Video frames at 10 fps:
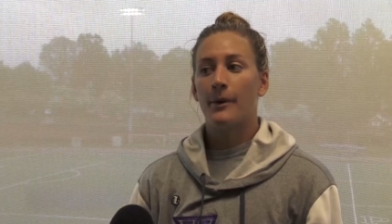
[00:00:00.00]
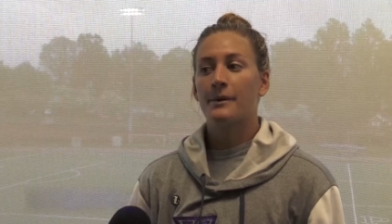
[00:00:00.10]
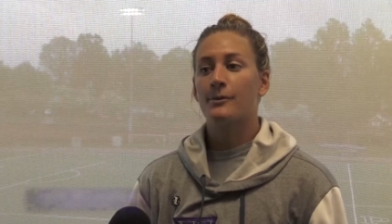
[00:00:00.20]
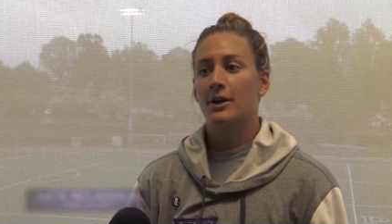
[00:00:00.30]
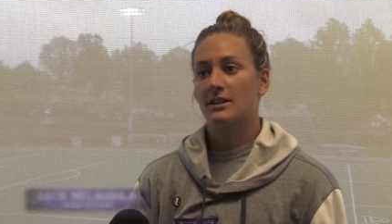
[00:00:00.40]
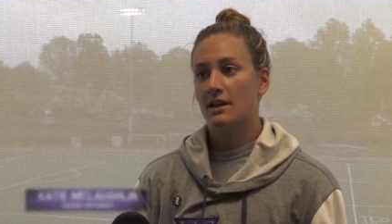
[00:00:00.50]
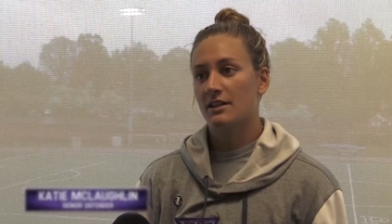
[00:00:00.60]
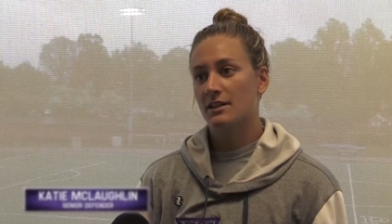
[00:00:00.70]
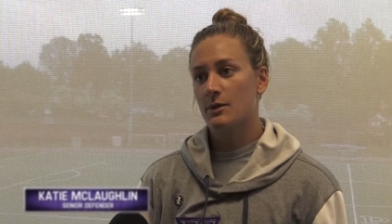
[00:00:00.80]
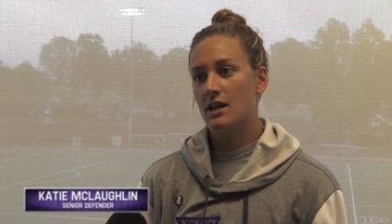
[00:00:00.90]
What we worked on
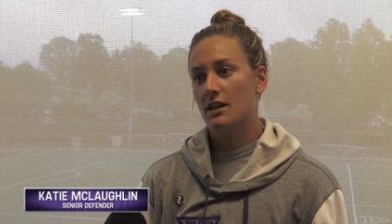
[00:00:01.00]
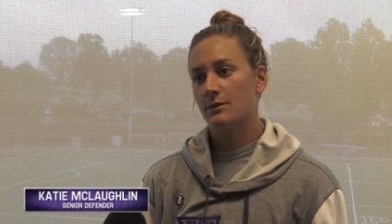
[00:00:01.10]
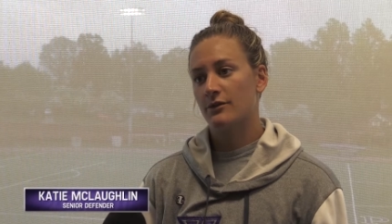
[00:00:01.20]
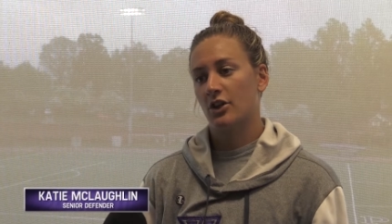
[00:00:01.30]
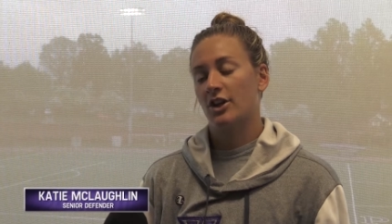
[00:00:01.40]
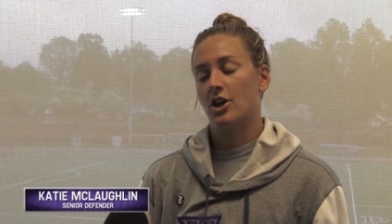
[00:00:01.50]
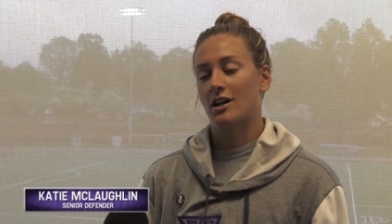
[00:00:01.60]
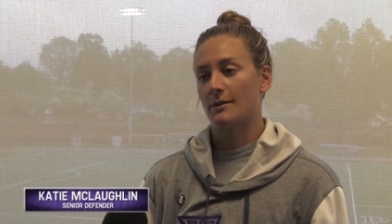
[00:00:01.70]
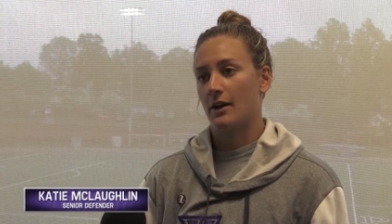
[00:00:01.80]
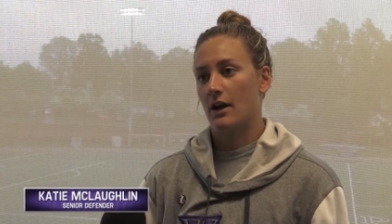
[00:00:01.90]
this week is we really
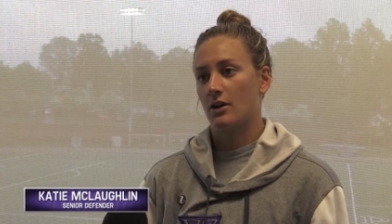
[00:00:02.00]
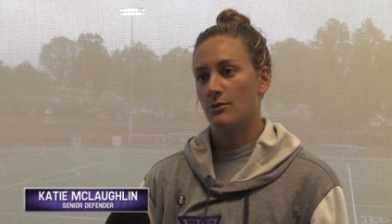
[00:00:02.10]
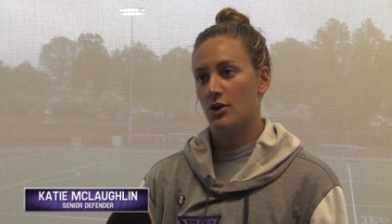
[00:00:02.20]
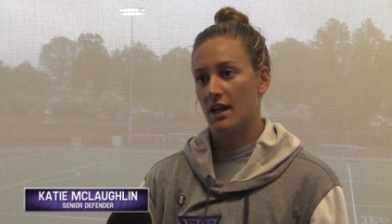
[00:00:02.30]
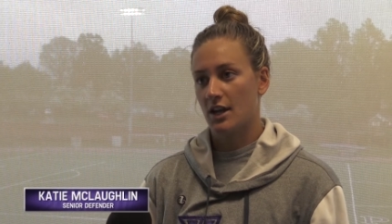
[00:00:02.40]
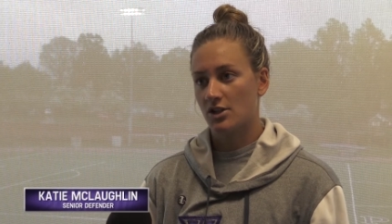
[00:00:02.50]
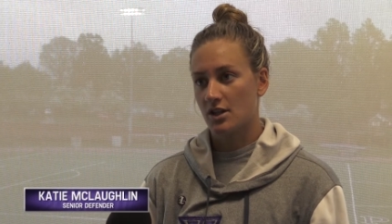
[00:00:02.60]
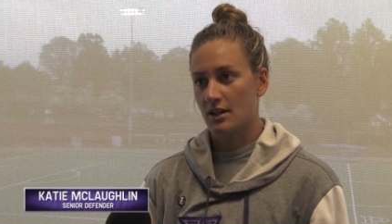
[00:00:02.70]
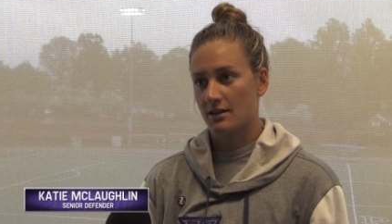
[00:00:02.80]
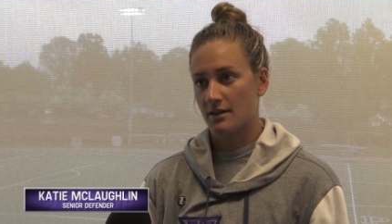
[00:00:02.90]
talked about how
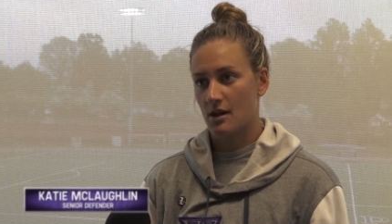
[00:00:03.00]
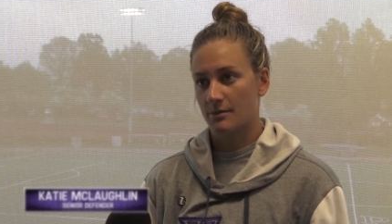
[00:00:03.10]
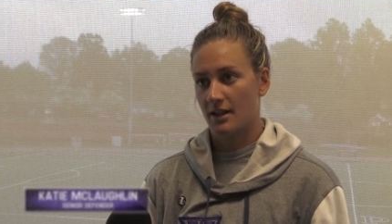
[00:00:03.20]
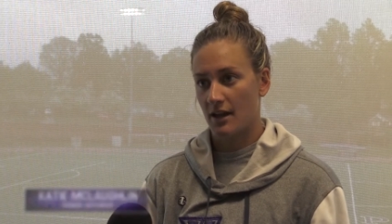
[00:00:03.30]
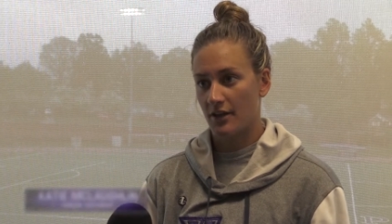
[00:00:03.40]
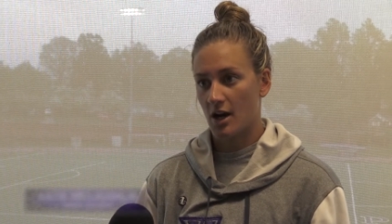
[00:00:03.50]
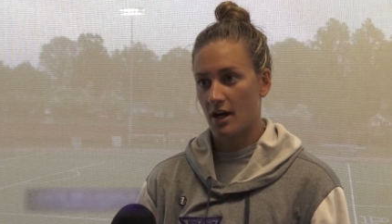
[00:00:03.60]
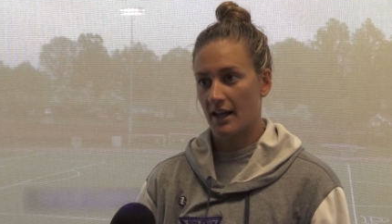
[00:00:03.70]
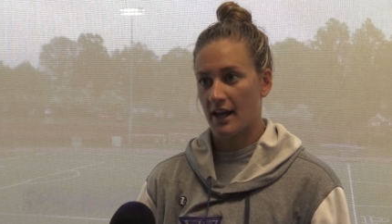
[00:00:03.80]
communication needs to come together and it